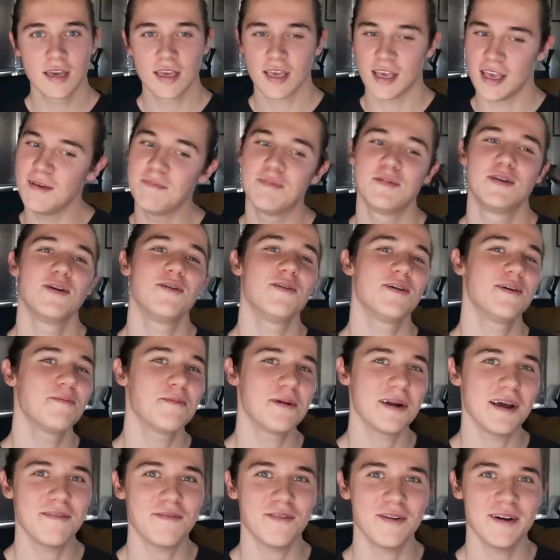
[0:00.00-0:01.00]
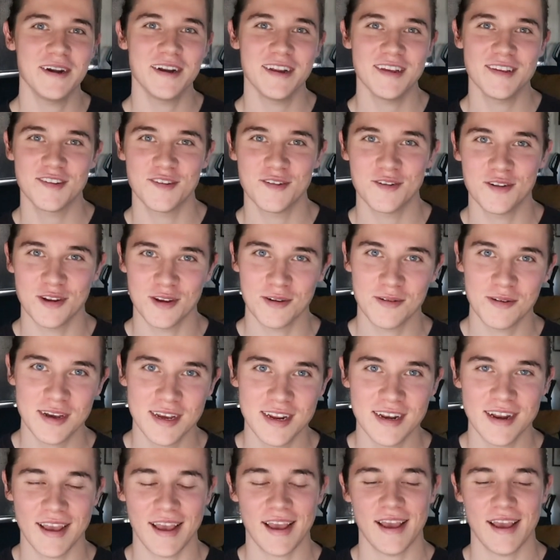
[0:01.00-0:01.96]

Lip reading: Keep doing whatever it is you're doing,